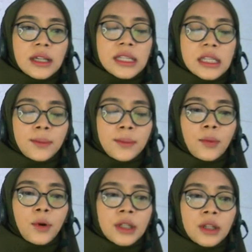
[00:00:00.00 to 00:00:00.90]
is
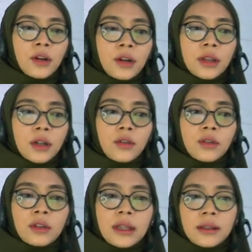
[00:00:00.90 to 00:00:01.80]
body or the
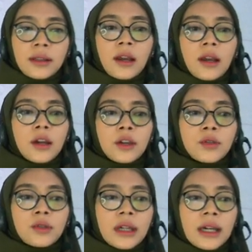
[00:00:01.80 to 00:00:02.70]
content.
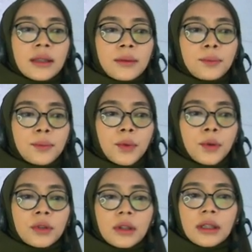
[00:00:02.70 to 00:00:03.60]
You can
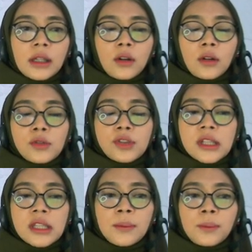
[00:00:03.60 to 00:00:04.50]
put the
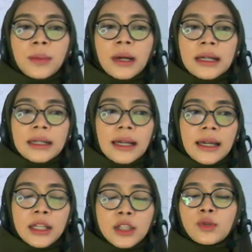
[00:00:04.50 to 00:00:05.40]
conclusion, but
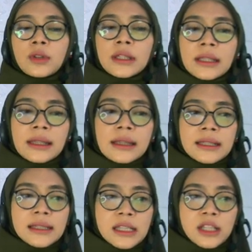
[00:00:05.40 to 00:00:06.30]
actually
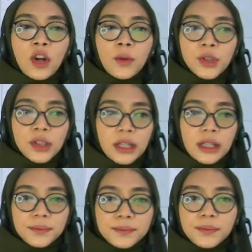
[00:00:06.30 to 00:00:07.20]
this is
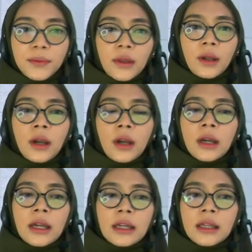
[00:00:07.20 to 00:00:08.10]
optional.
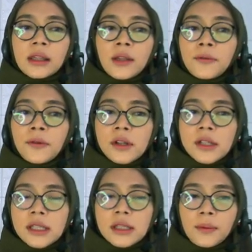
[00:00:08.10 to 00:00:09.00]
In the
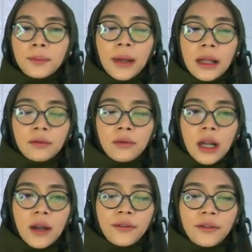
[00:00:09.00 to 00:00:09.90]
first
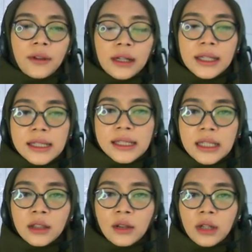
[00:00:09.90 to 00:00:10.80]
paragraph, that
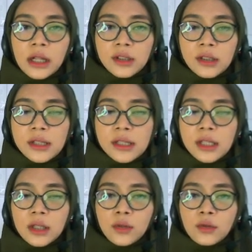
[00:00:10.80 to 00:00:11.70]
is
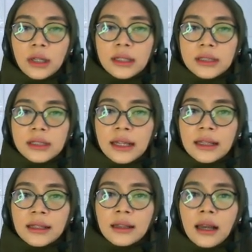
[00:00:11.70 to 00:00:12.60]
introductions, you can
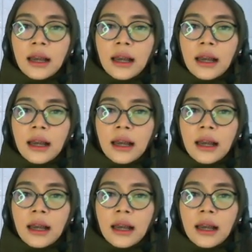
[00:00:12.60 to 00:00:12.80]
tell